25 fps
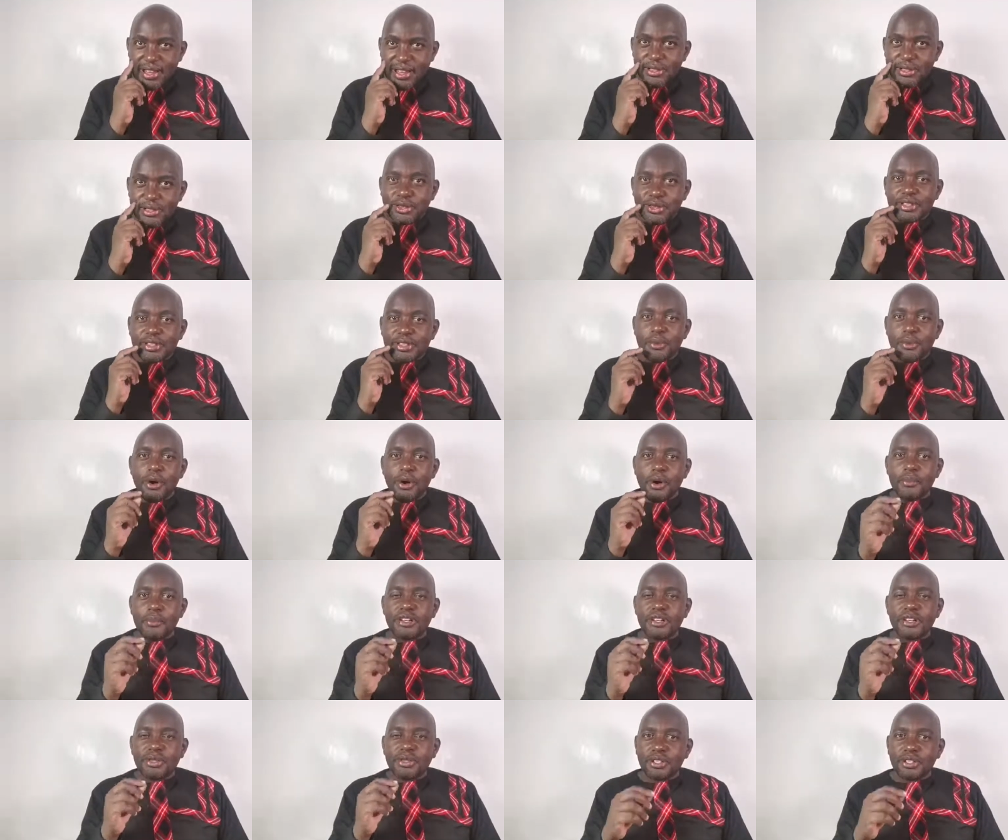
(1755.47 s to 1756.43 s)
So the
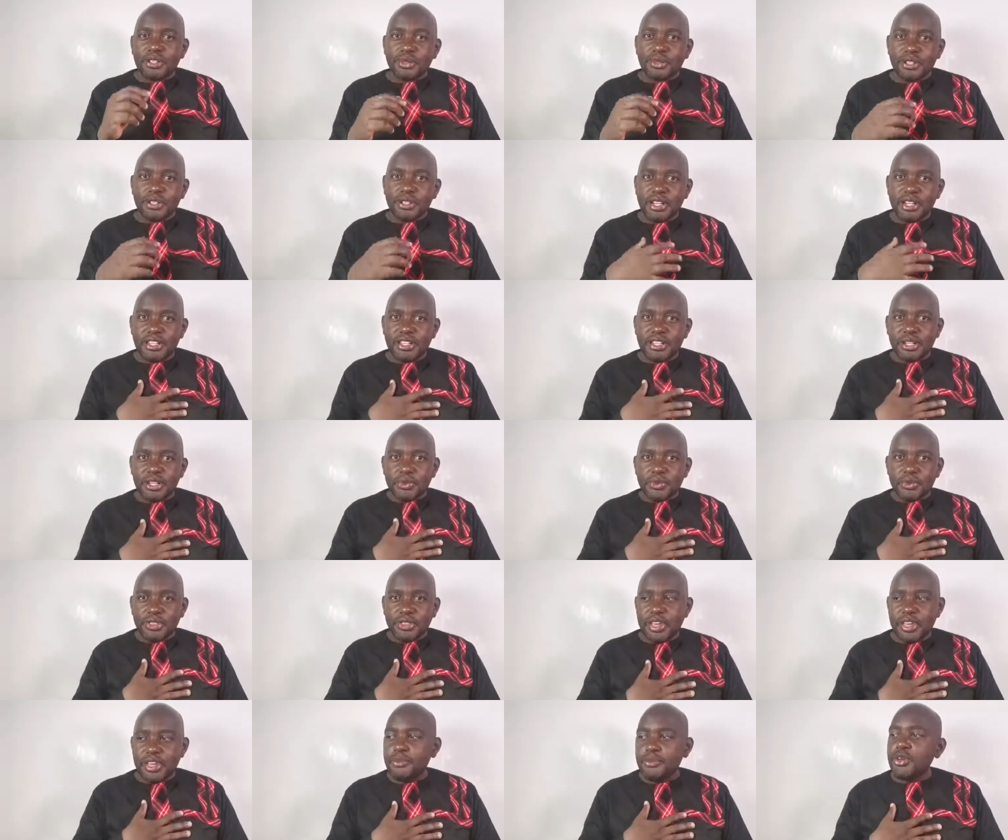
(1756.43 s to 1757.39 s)
moment you're associating
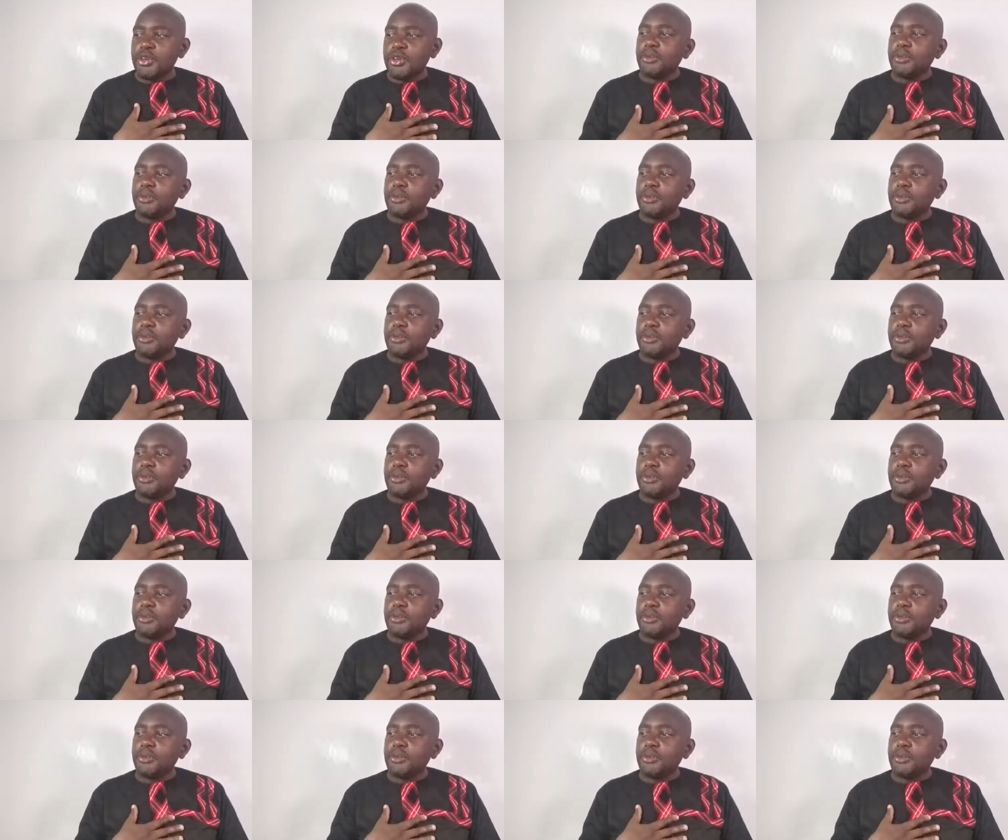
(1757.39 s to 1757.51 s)
with them,